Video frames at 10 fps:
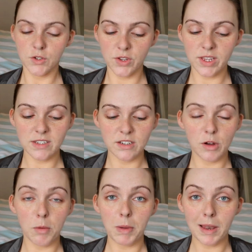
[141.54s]
So then
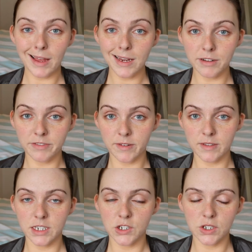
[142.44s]
to apply your
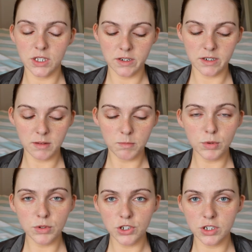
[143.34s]
foundation, there is a
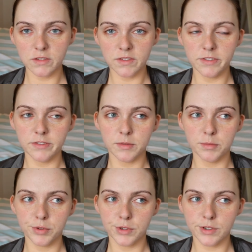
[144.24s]
bunch of
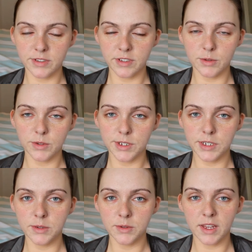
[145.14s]
different products that you
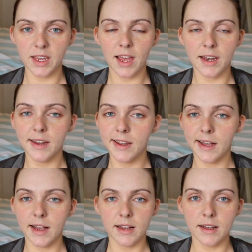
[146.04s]
can use. Again,
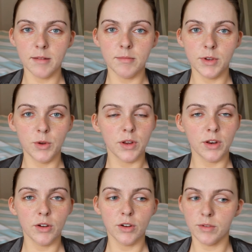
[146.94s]
you
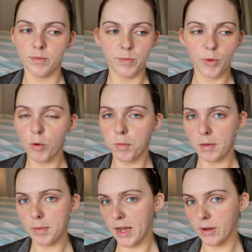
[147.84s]
can go a
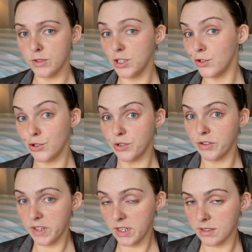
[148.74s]
couple of pounds, you can just
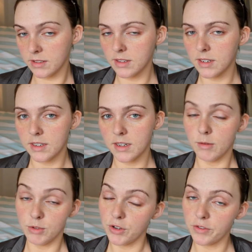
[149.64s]
use your fingers,
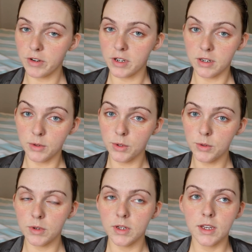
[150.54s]
which is free.
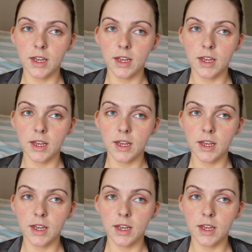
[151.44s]
Ooh.